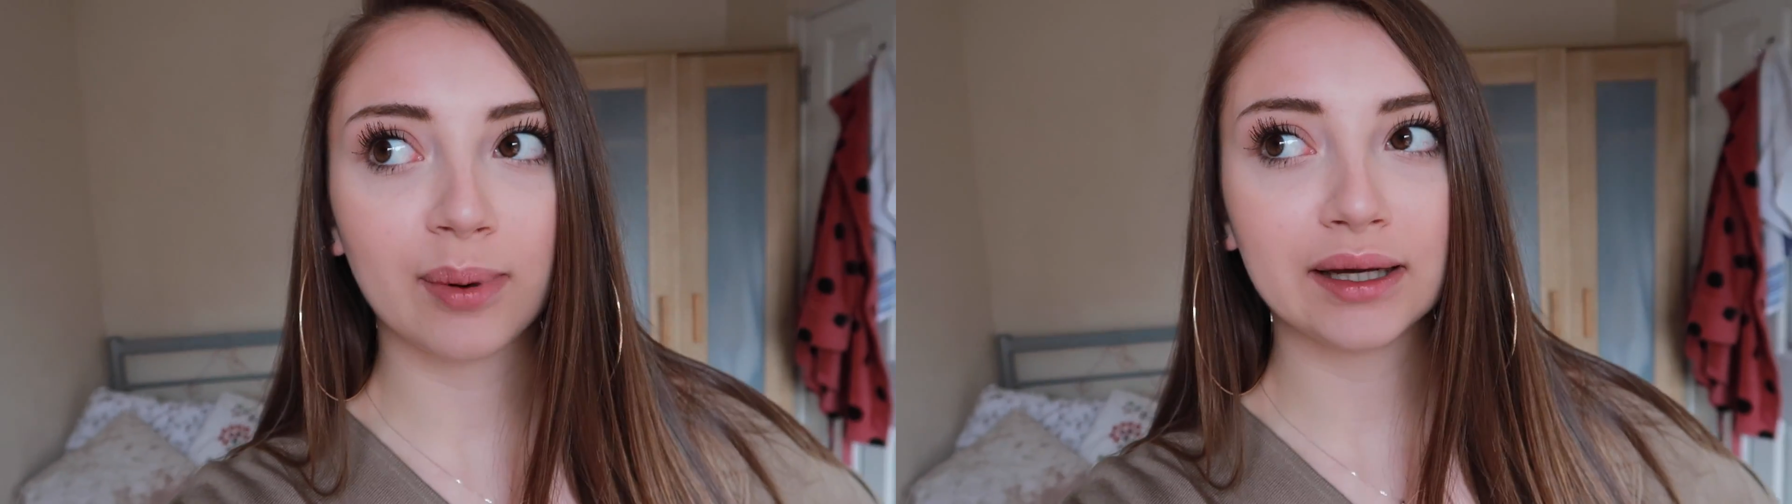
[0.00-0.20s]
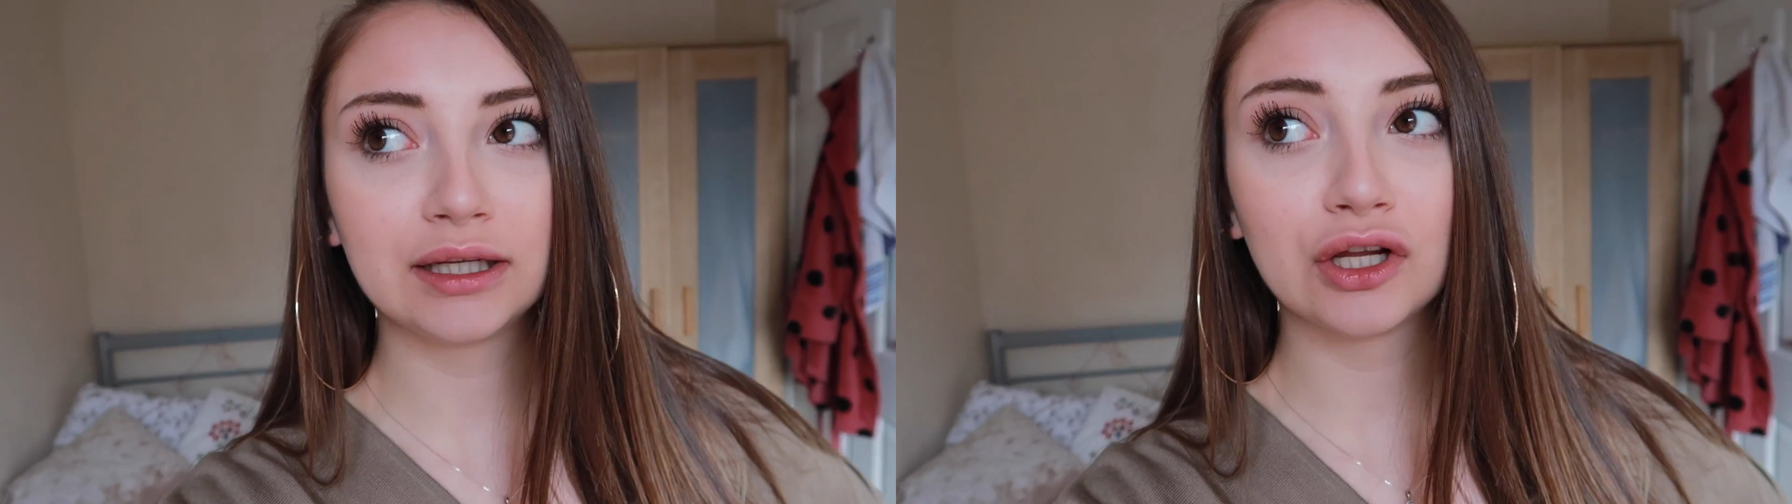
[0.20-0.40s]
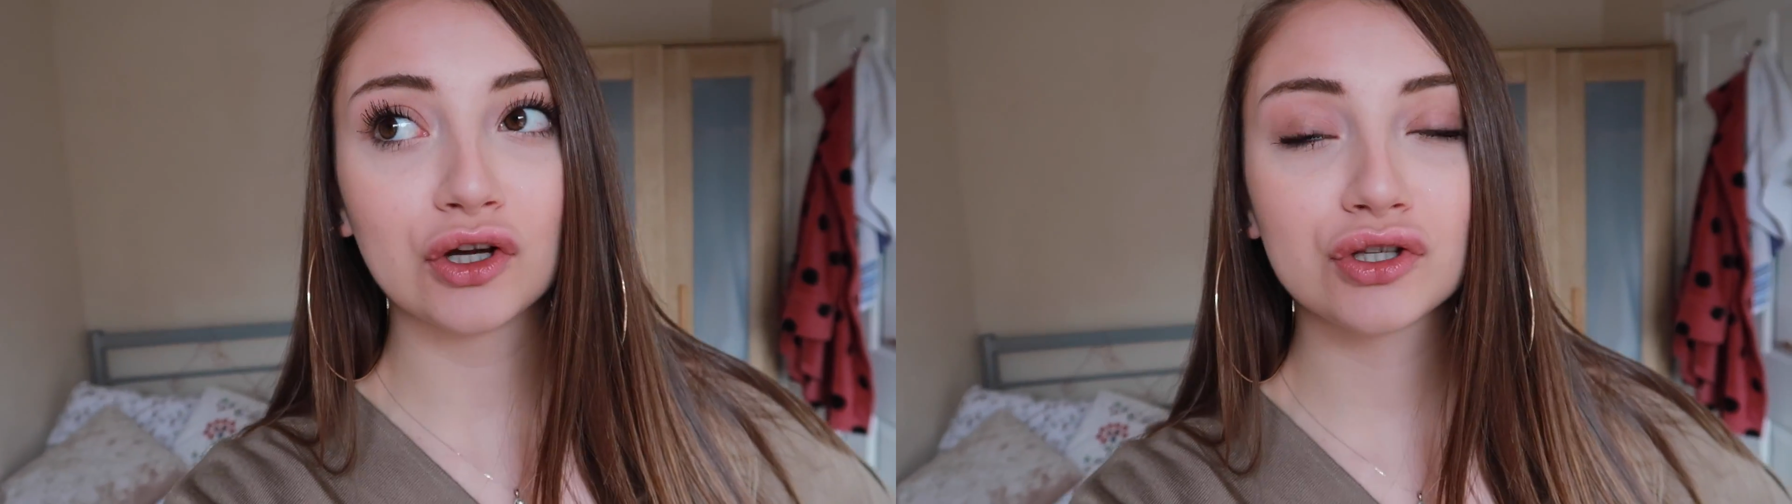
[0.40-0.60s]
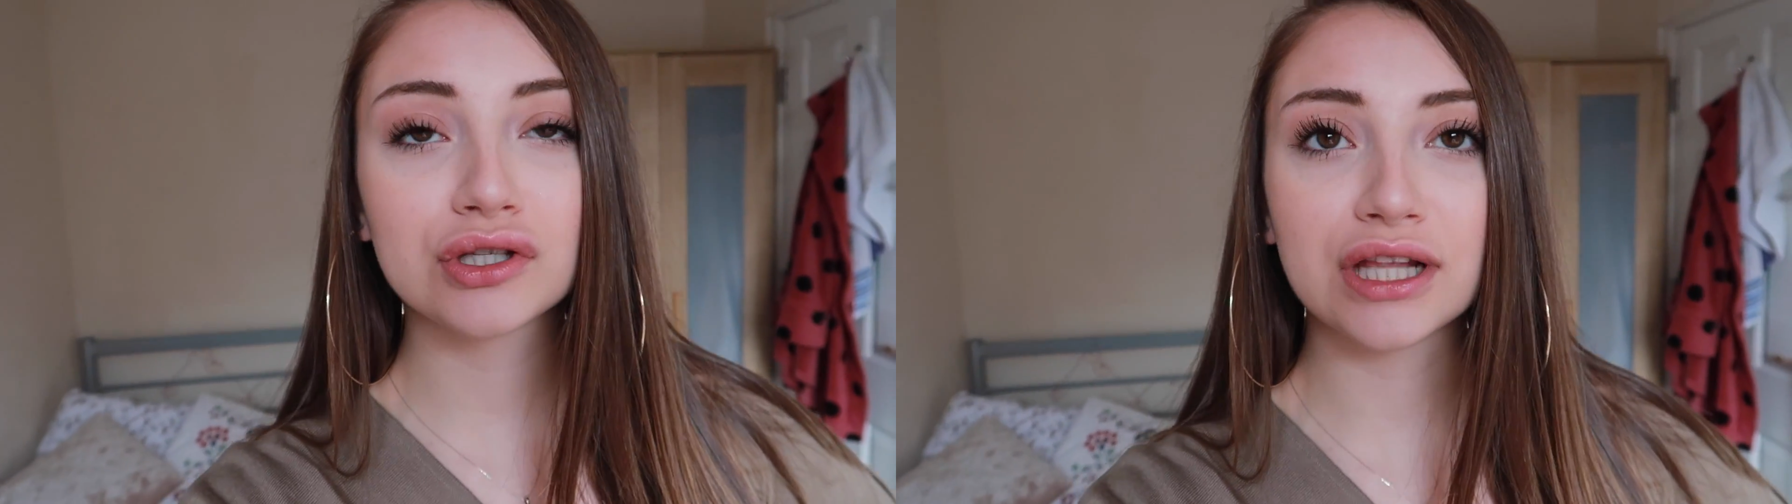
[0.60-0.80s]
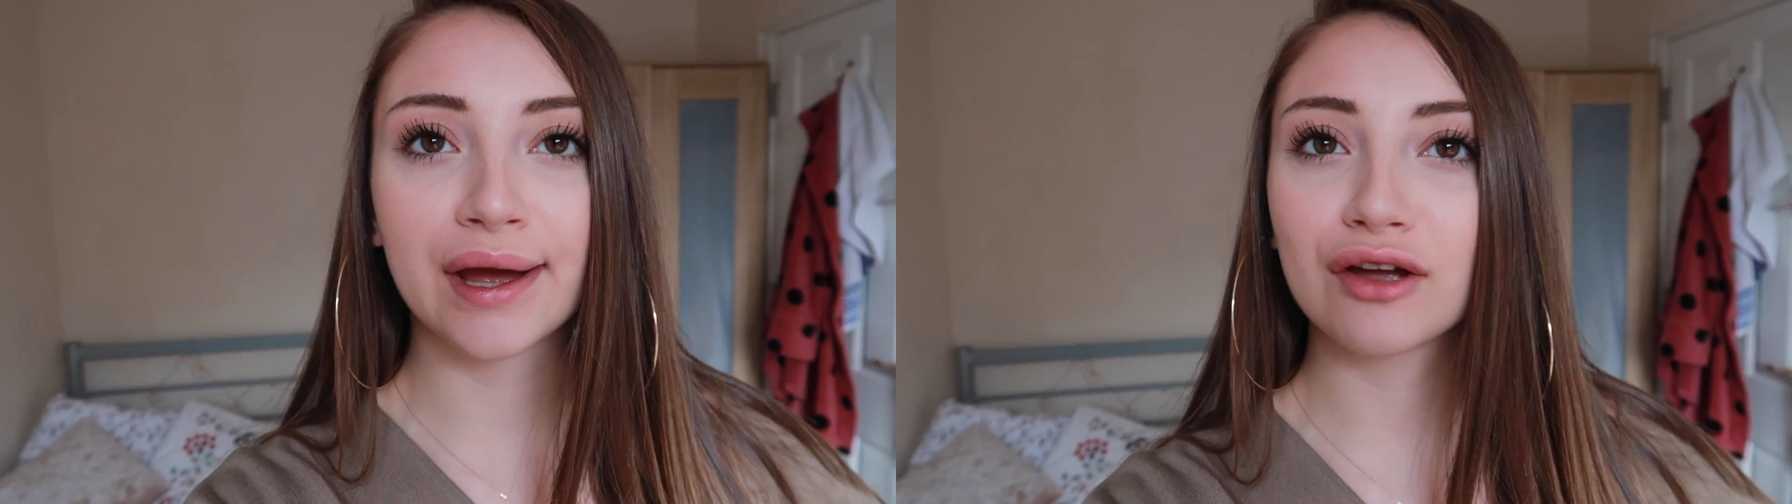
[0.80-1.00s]
but it
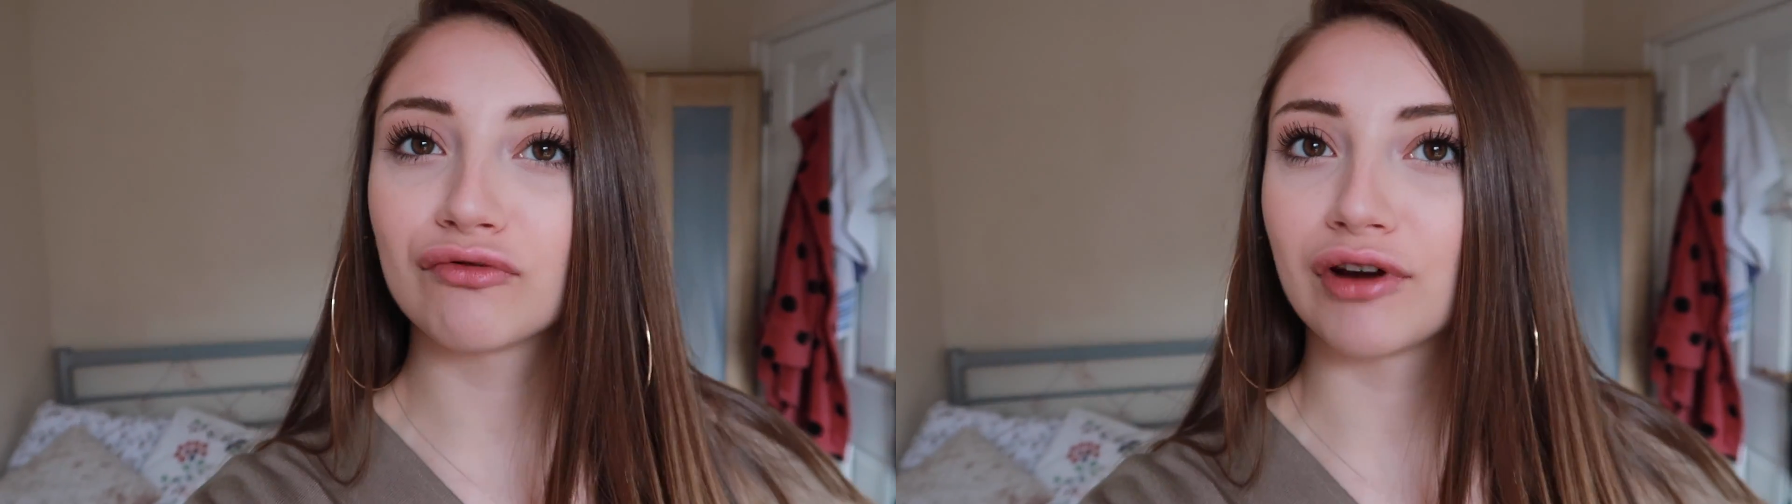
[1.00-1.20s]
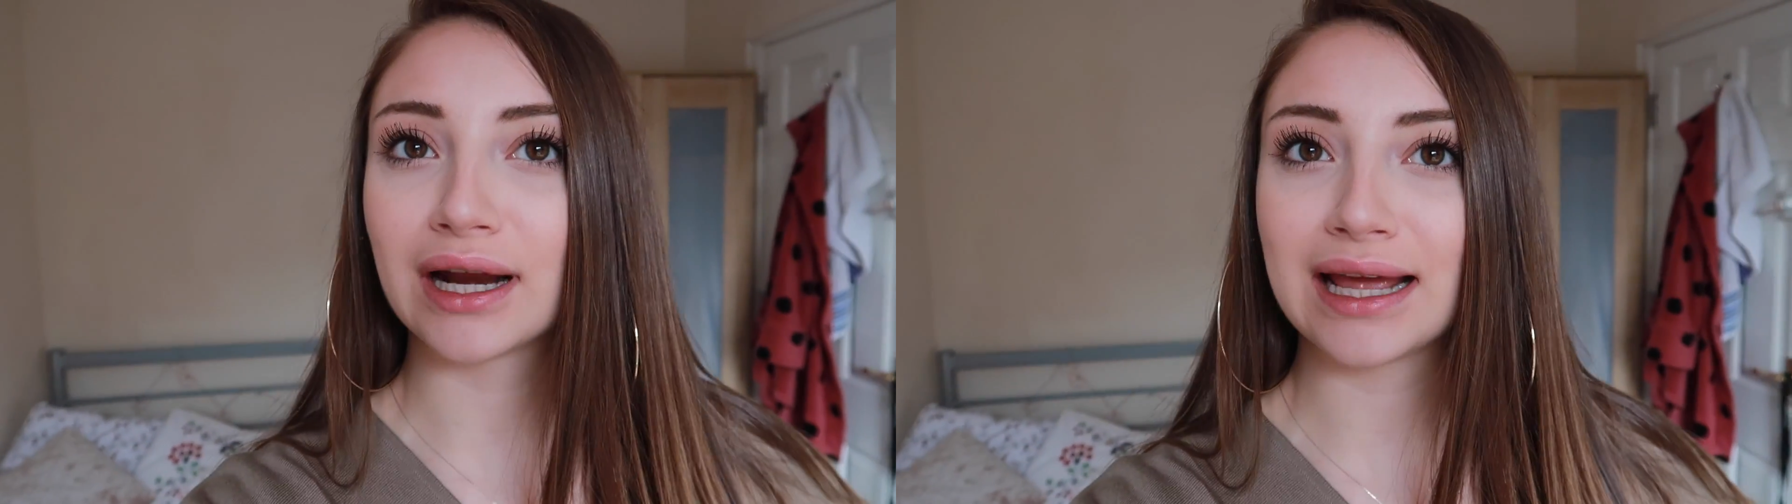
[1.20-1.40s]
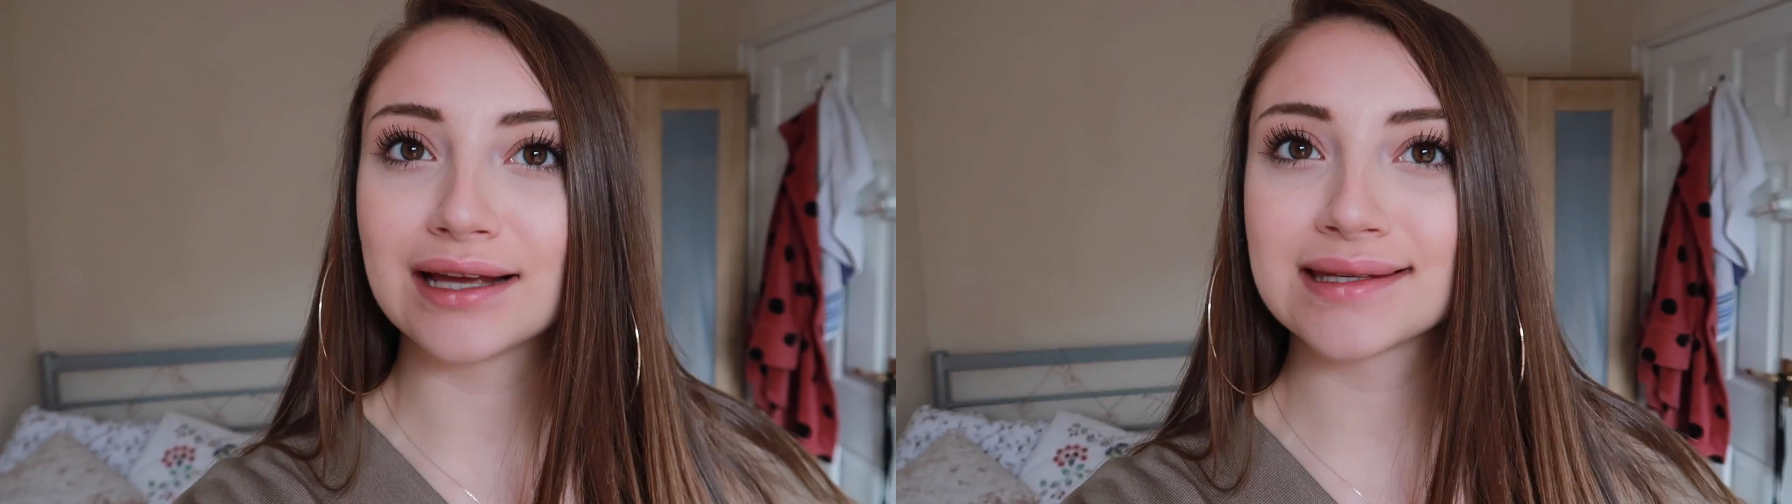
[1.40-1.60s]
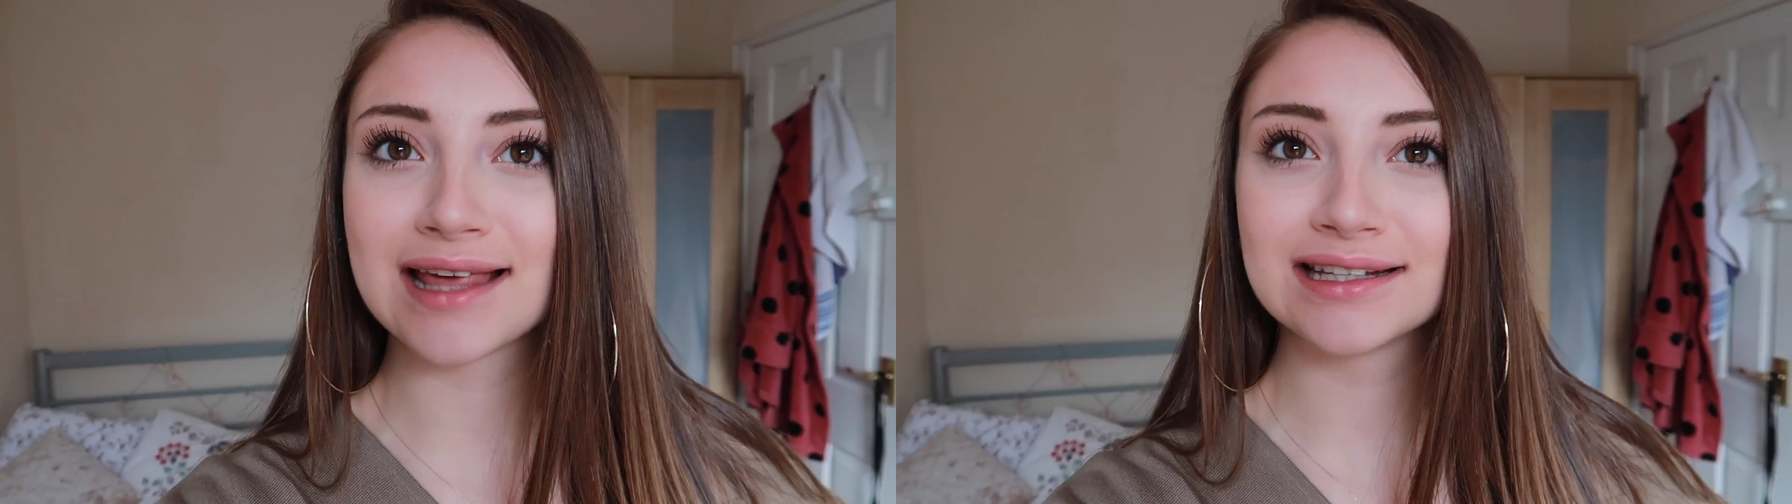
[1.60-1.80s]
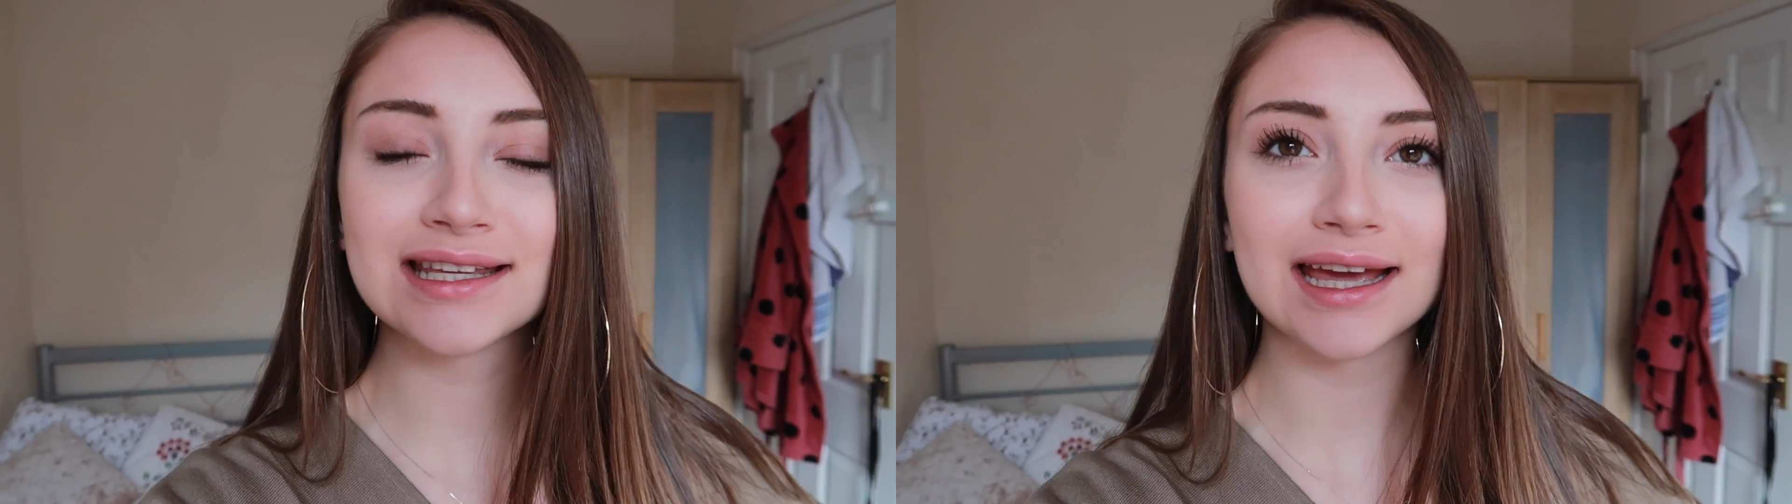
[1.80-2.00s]
looks like really
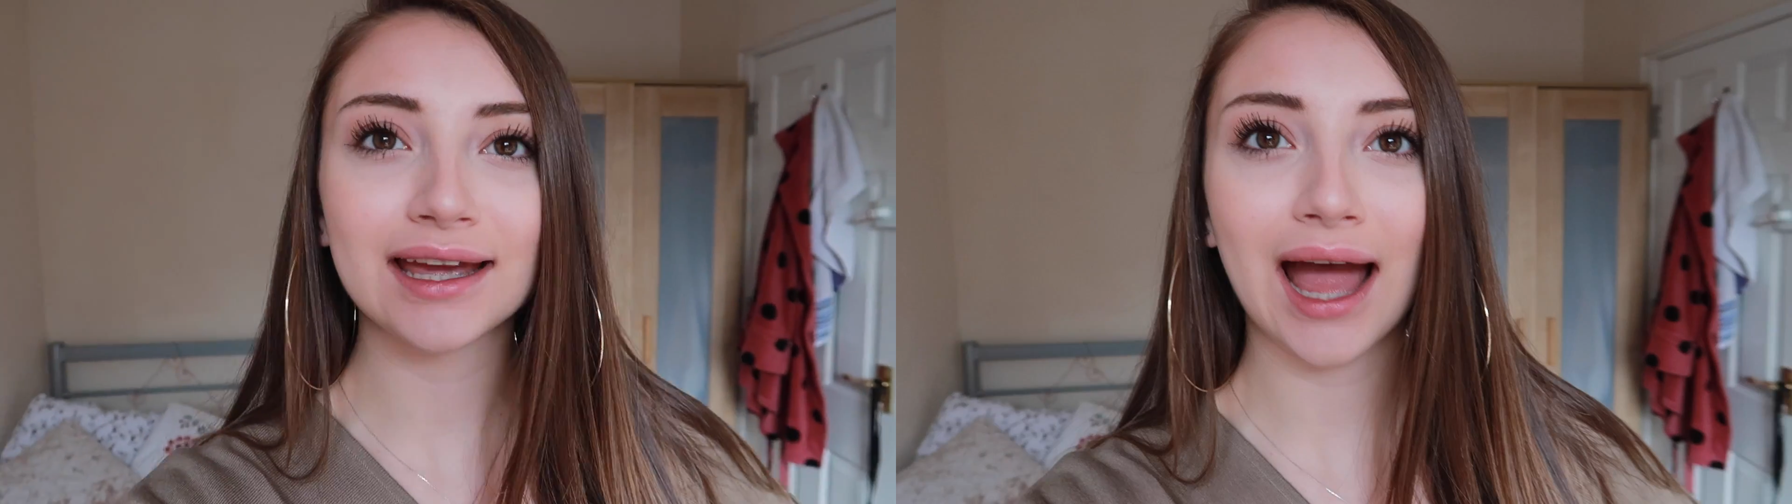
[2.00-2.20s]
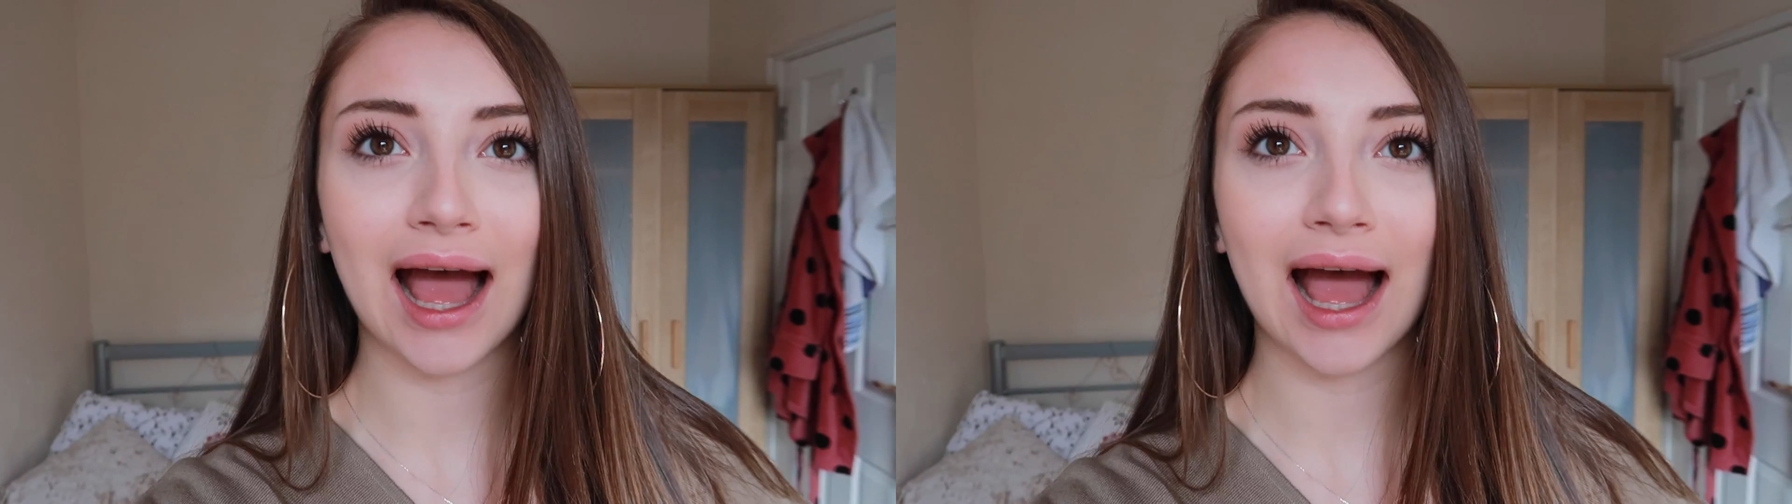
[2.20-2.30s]
aesthetic,